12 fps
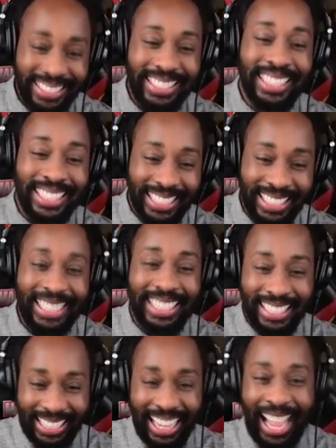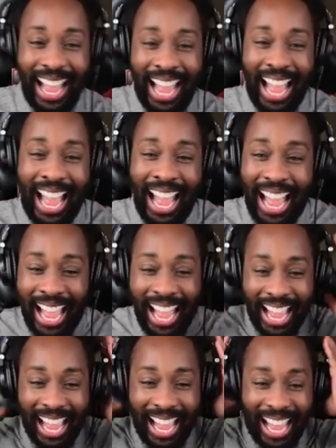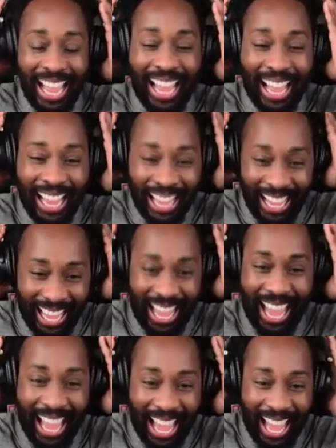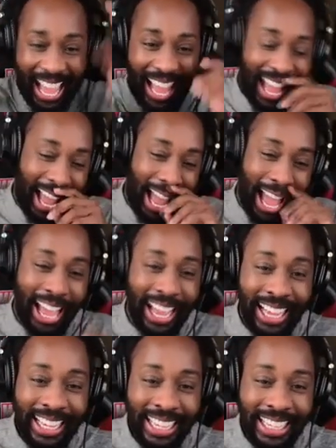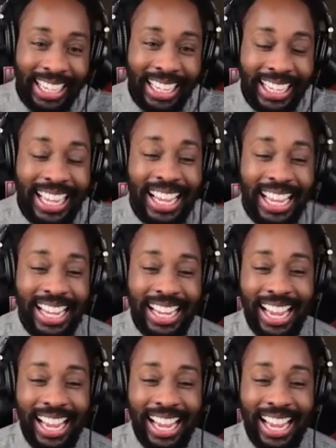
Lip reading: (not speaking)